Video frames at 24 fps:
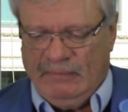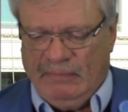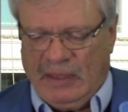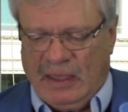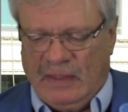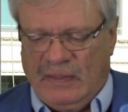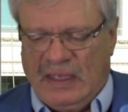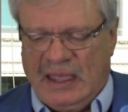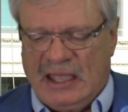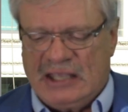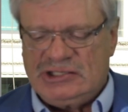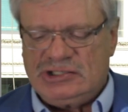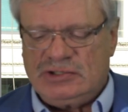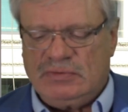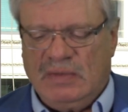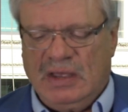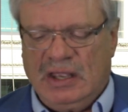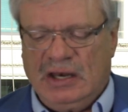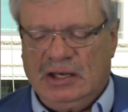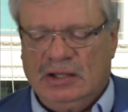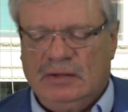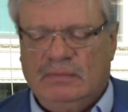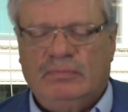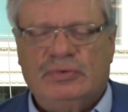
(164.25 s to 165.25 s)
And they
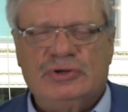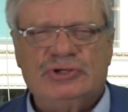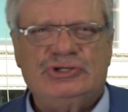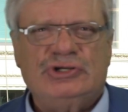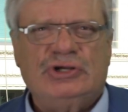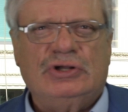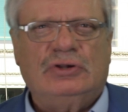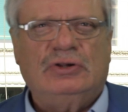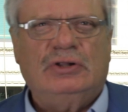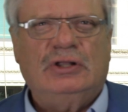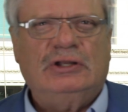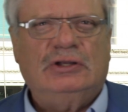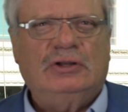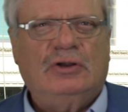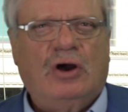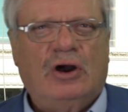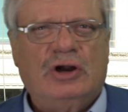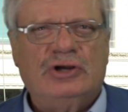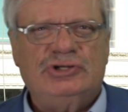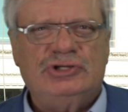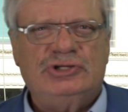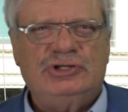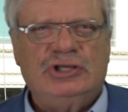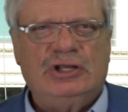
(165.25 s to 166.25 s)
estimated Brazil and
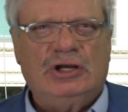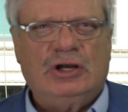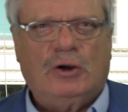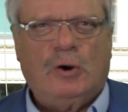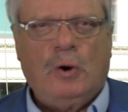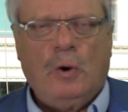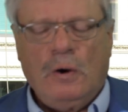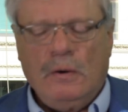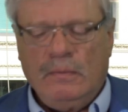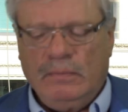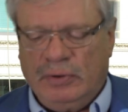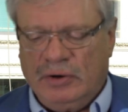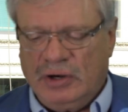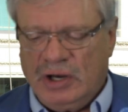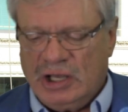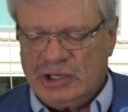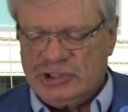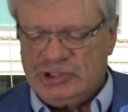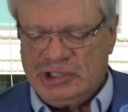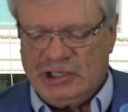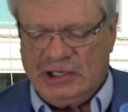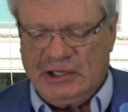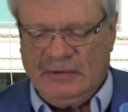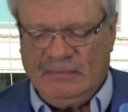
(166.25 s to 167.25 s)
Argentina corn
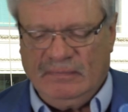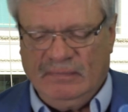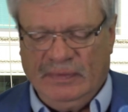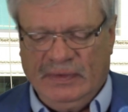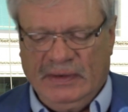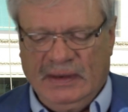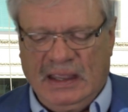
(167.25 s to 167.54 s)
production